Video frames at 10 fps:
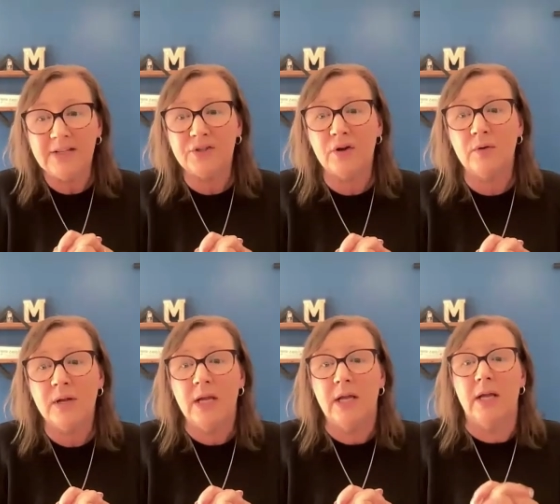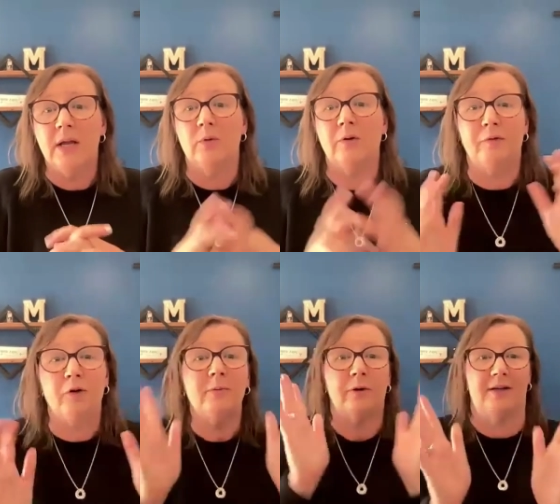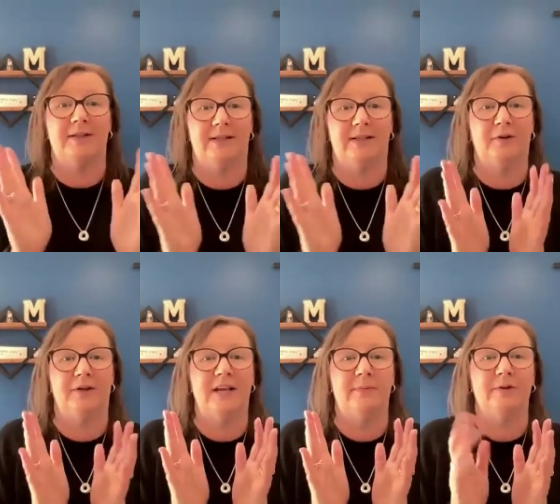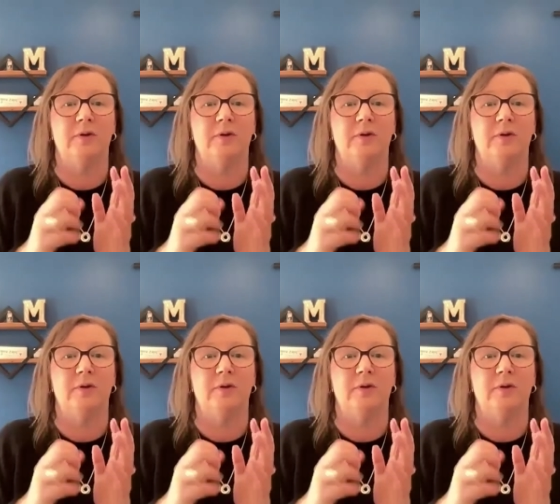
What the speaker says: And so referral process, for example.